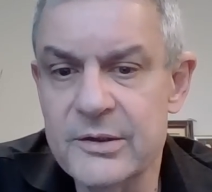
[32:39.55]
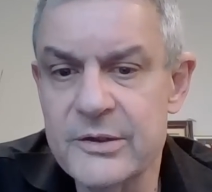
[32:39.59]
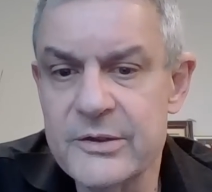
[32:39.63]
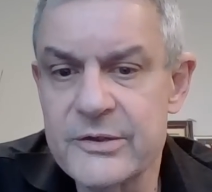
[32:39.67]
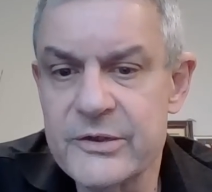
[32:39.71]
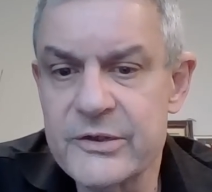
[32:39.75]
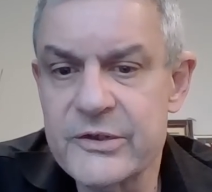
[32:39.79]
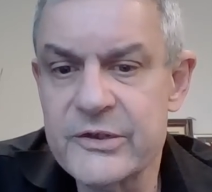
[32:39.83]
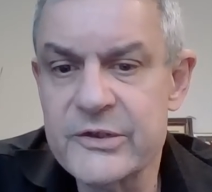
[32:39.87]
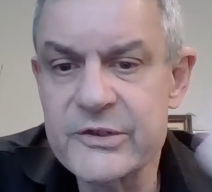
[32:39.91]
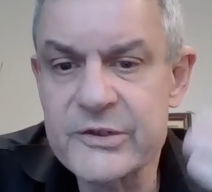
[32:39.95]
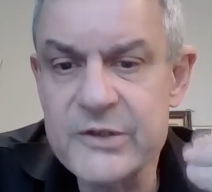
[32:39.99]
a
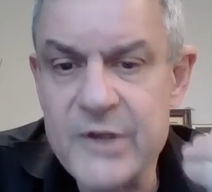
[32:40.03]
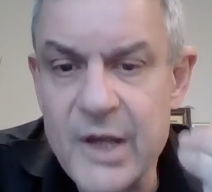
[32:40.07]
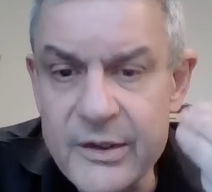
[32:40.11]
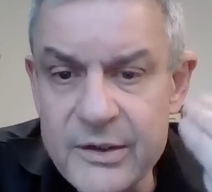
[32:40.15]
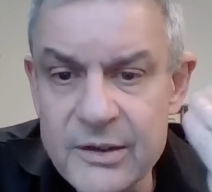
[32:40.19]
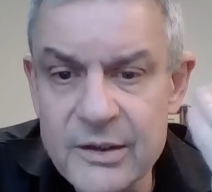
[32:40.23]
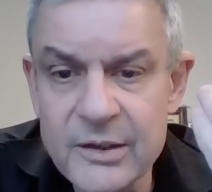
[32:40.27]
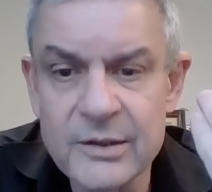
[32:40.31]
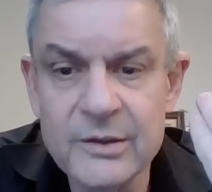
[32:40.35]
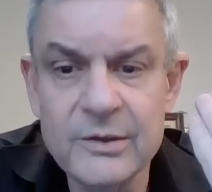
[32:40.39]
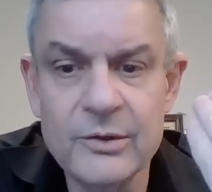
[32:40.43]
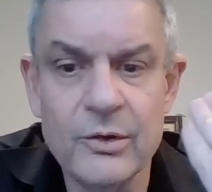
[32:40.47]

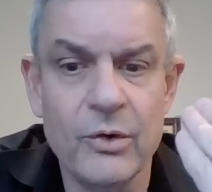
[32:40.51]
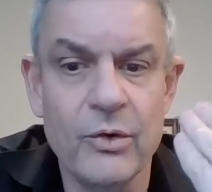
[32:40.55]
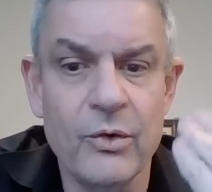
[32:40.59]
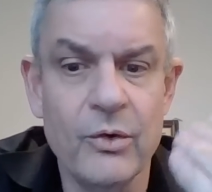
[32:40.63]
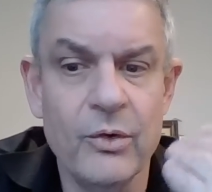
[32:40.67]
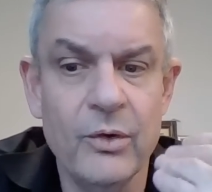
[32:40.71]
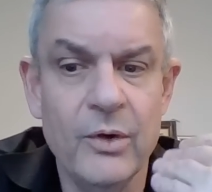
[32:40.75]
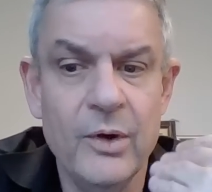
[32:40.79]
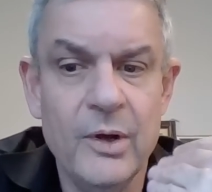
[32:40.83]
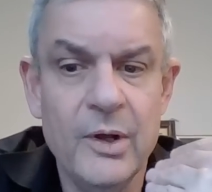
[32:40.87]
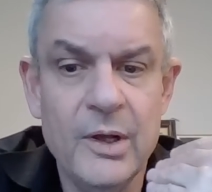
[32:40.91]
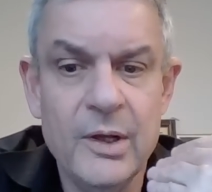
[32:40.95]
sudden
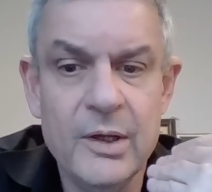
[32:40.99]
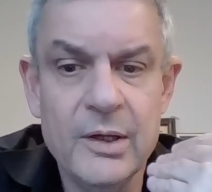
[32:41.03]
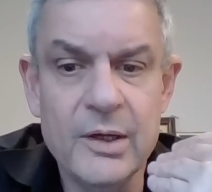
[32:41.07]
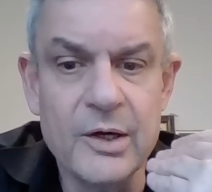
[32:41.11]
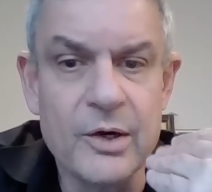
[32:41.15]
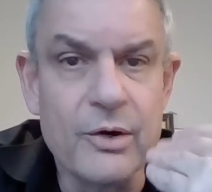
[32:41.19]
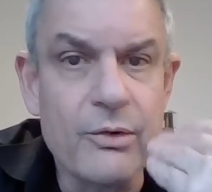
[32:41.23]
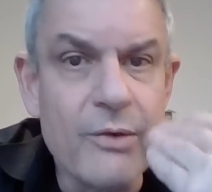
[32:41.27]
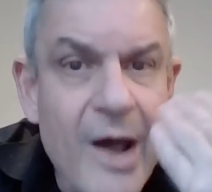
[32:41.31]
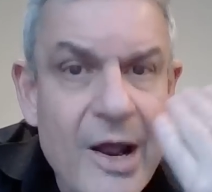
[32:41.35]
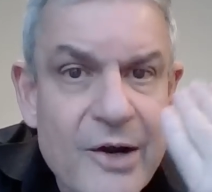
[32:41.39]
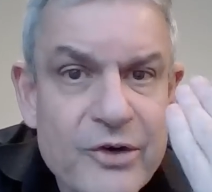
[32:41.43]
or
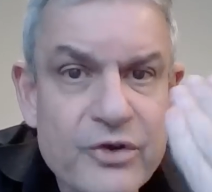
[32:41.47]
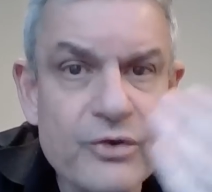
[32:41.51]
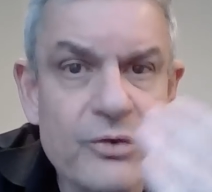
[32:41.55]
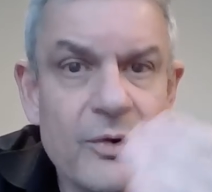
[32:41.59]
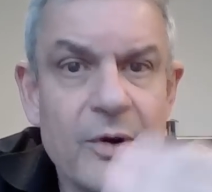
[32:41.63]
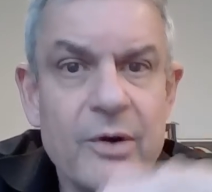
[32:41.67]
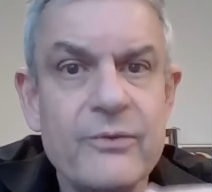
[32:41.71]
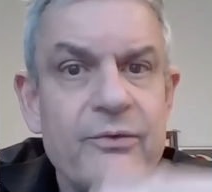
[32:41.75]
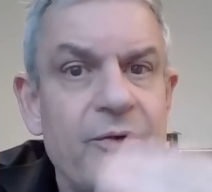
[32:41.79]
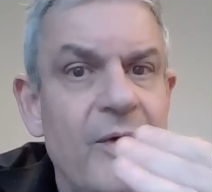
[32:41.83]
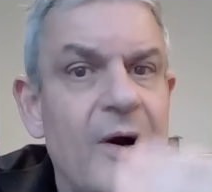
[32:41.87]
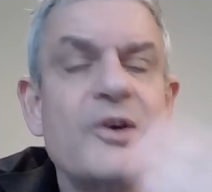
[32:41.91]

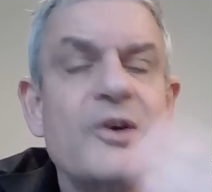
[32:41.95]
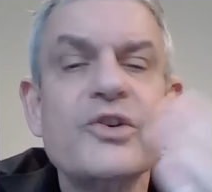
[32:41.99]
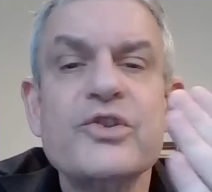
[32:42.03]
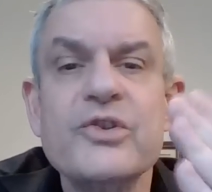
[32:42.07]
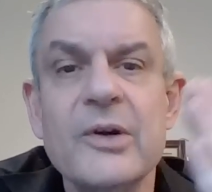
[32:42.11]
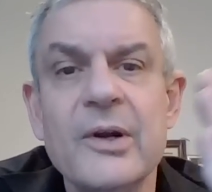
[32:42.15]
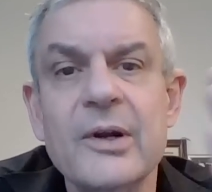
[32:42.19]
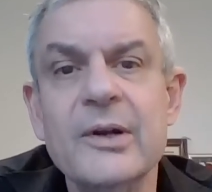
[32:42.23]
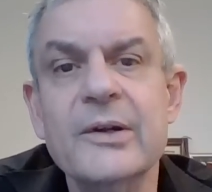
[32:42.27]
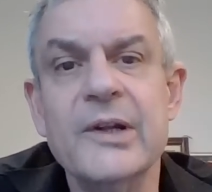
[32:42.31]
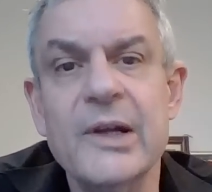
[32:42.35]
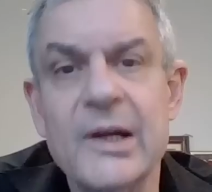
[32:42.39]
gradual
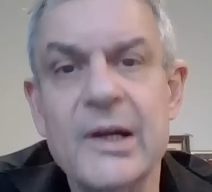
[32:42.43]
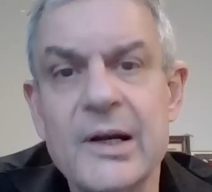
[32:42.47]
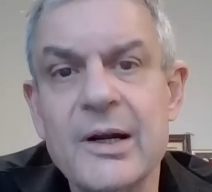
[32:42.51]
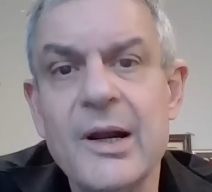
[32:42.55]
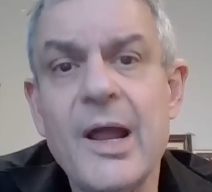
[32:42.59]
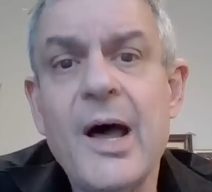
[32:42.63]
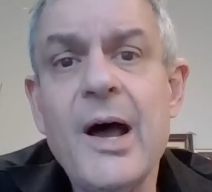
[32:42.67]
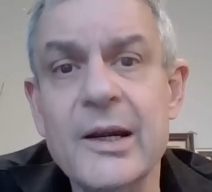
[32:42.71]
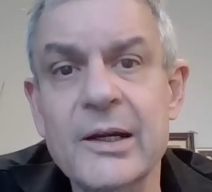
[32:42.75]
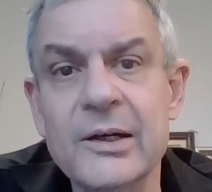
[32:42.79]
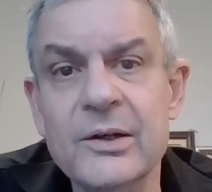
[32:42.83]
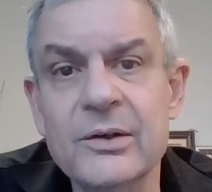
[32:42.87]
functional
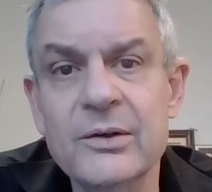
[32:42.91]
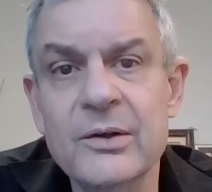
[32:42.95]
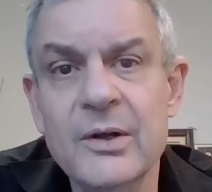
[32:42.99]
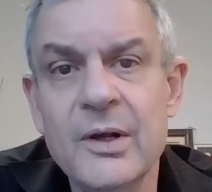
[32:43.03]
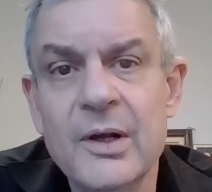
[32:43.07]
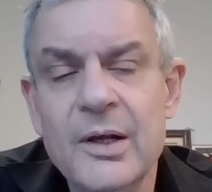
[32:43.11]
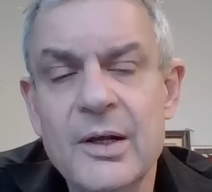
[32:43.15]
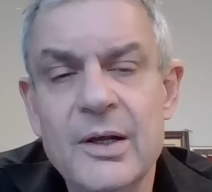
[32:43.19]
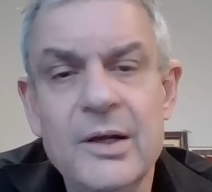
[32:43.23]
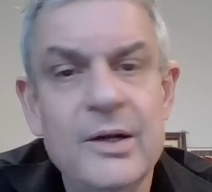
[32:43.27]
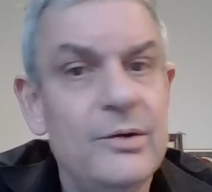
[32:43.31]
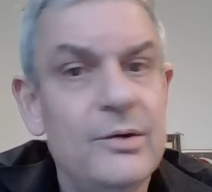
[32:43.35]
decline
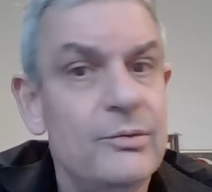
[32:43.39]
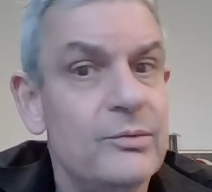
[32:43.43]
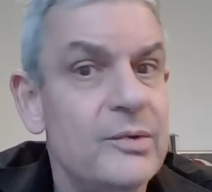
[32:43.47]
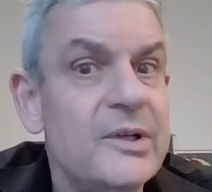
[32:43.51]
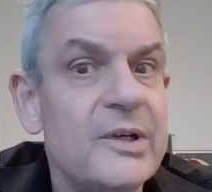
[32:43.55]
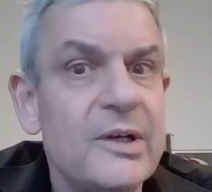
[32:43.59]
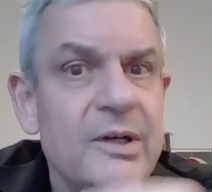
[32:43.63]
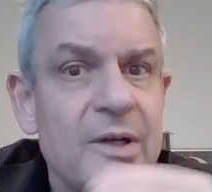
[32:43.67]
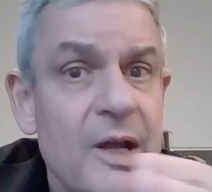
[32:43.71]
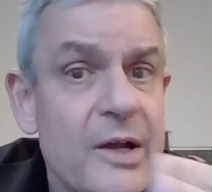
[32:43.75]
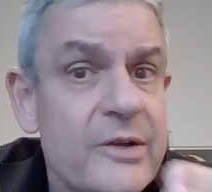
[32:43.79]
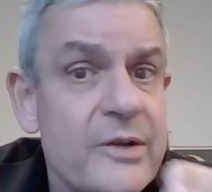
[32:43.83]

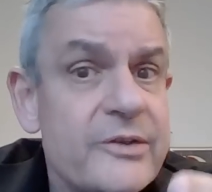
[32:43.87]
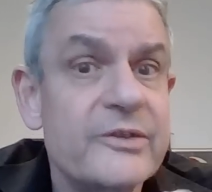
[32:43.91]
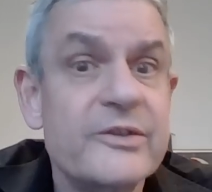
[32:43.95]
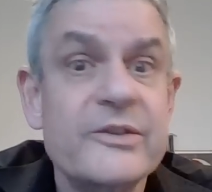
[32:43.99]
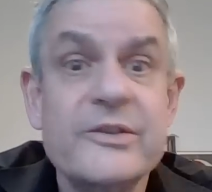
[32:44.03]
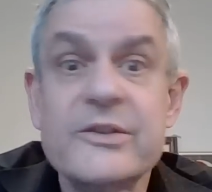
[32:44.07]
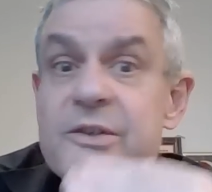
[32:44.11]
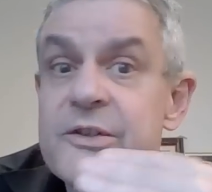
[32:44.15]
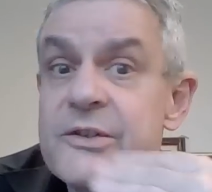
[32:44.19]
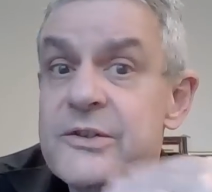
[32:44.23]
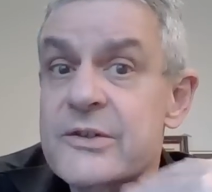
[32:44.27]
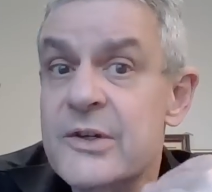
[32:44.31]
when the
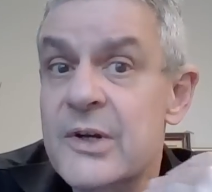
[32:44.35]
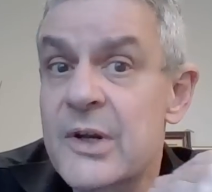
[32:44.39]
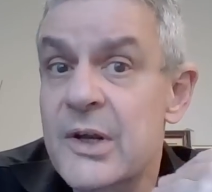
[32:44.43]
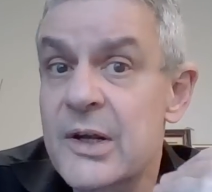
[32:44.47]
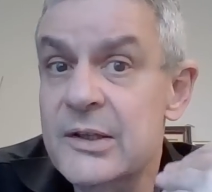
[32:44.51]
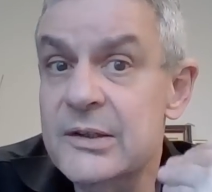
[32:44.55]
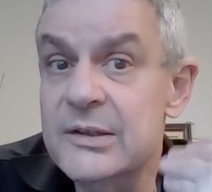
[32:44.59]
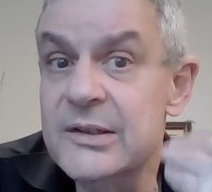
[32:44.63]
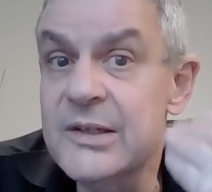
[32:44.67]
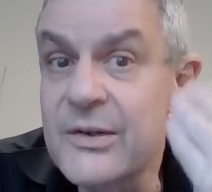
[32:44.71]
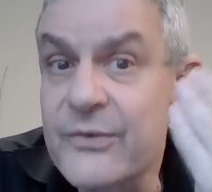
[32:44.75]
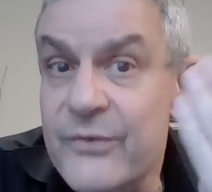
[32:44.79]
narcissist
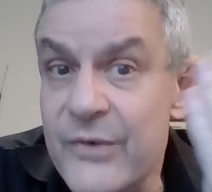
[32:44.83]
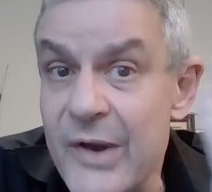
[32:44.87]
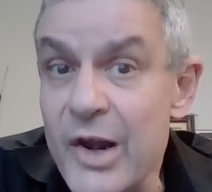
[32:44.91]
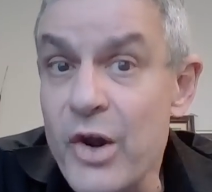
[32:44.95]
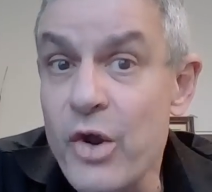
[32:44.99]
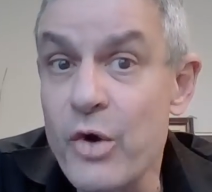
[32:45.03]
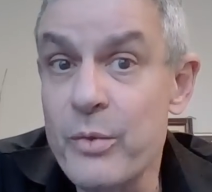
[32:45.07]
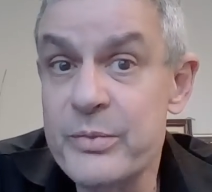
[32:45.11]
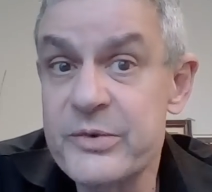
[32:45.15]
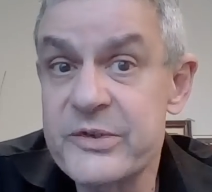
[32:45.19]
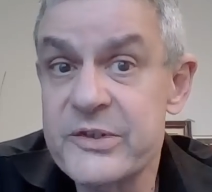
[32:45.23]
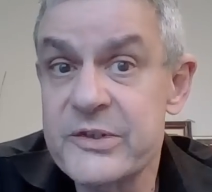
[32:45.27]

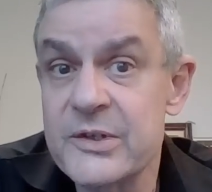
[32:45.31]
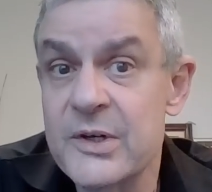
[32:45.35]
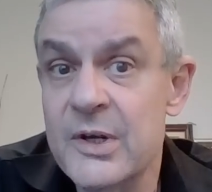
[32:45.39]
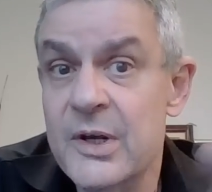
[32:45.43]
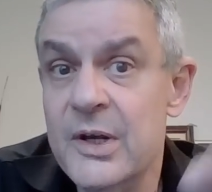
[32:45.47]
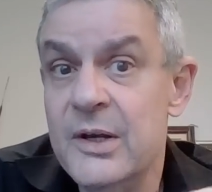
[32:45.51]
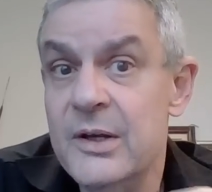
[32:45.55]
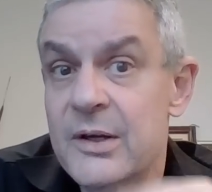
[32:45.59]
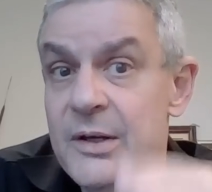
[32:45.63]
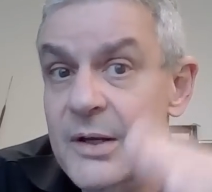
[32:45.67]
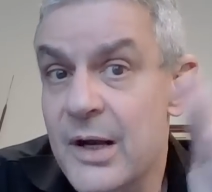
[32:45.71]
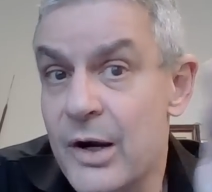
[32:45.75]
develops
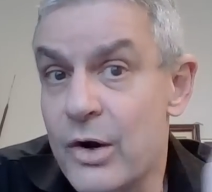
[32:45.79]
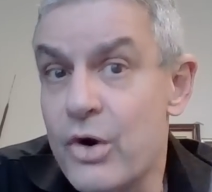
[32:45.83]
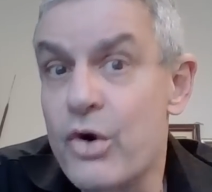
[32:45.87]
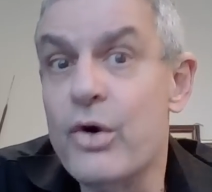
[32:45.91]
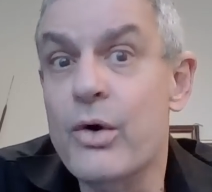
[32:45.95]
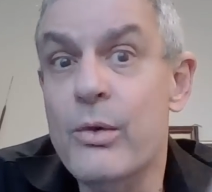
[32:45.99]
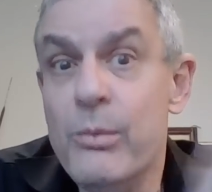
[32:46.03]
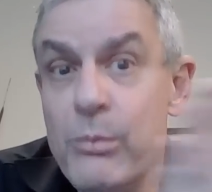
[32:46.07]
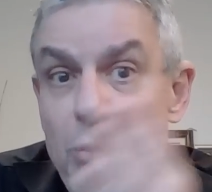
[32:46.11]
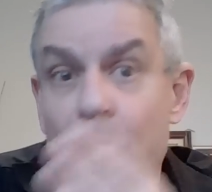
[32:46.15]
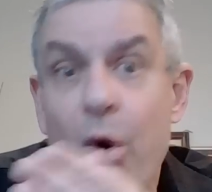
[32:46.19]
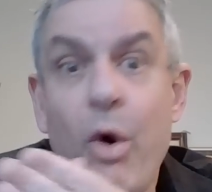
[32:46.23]
a
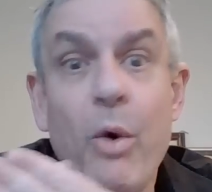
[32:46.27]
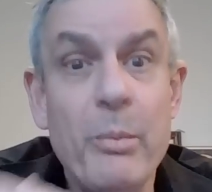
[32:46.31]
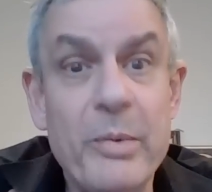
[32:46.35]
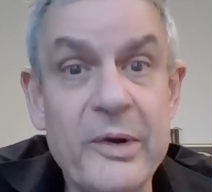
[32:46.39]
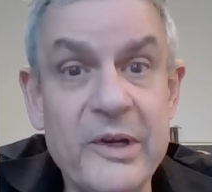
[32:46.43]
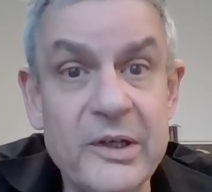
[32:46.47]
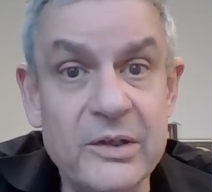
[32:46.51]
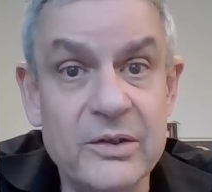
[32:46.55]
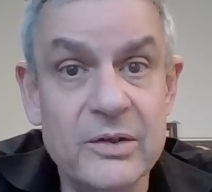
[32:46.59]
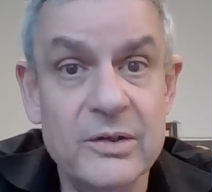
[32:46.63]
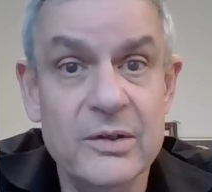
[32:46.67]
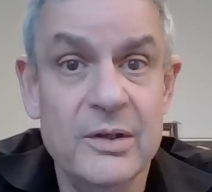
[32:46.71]

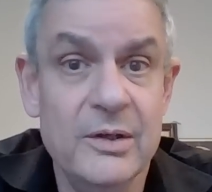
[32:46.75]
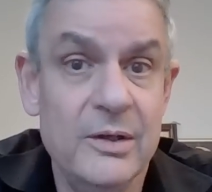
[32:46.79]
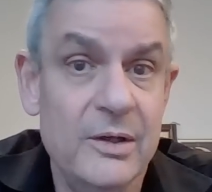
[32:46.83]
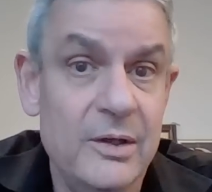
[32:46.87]
comorbid